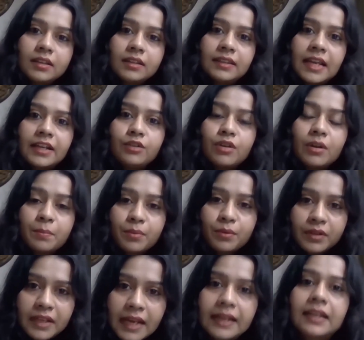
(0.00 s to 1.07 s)
that you are
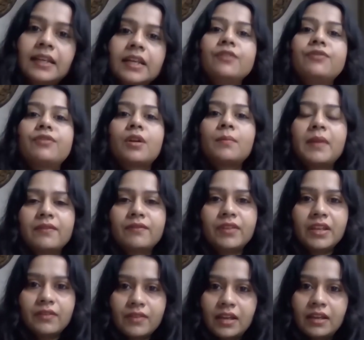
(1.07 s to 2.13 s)
protected from
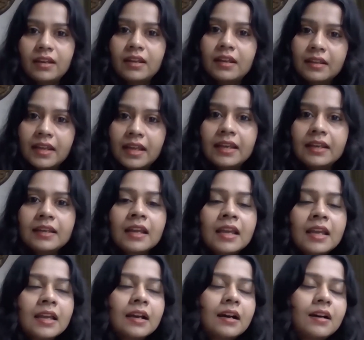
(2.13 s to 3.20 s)
everywhere, right?
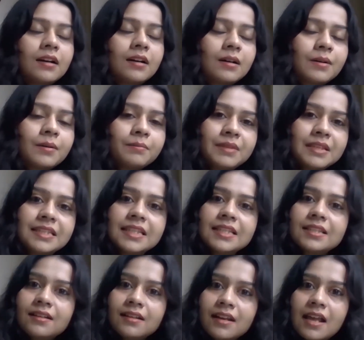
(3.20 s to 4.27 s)
This is
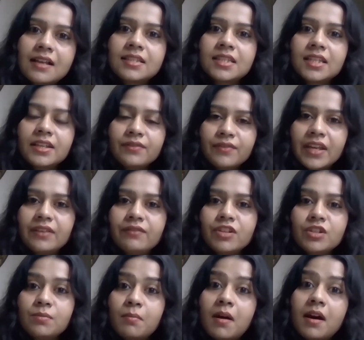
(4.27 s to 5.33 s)
a classic way in
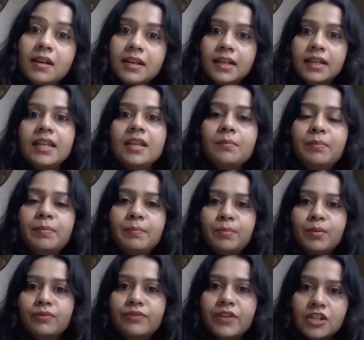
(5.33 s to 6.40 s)
which marketing
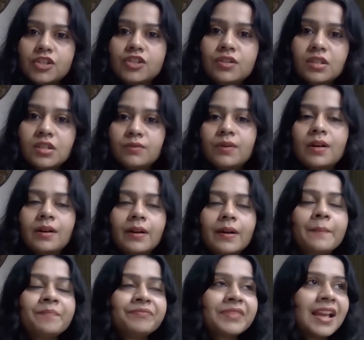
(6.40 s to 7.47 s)
professionals work.
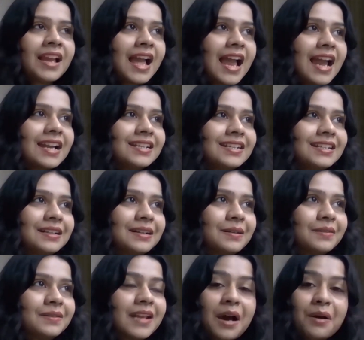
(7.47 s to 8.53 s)
And
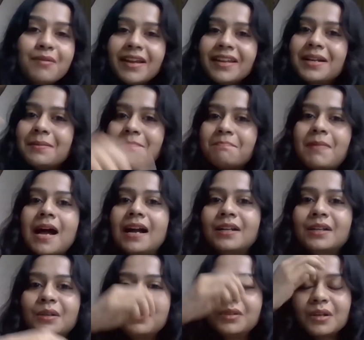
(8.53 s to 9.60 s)
now I come
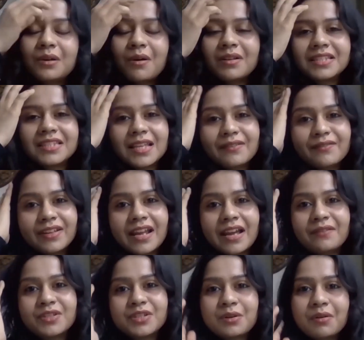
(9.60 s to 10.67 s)
back to the concept where I
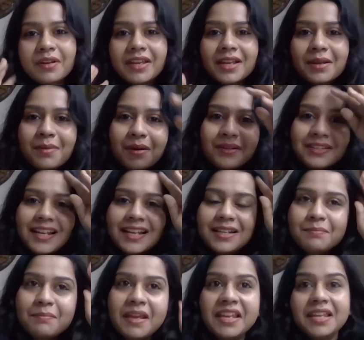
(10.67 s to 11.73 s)
was talking about that
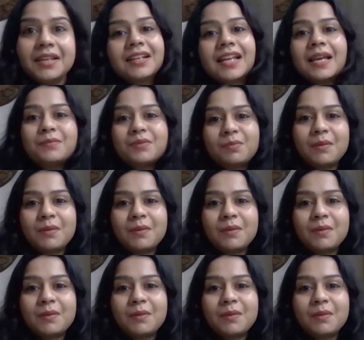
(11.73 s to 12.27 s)
many times